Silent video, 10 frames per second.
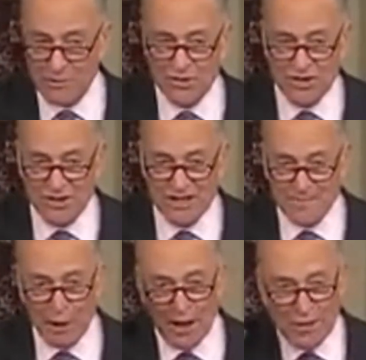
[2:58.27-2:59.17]
of the Tea
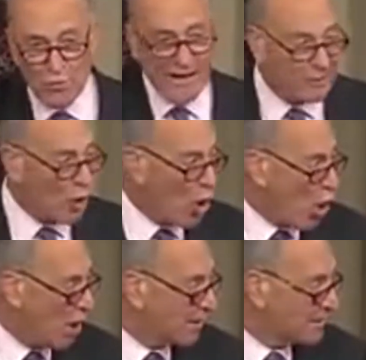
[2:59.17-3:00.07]
Party went
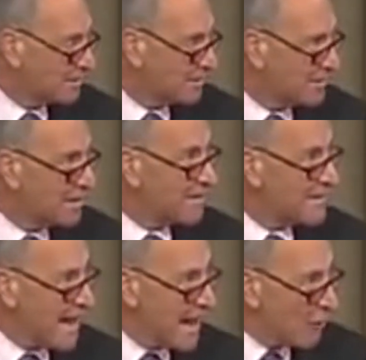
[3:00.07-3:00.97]
along.
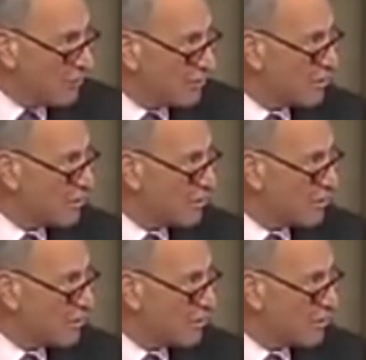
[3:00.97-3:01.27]
Now that there's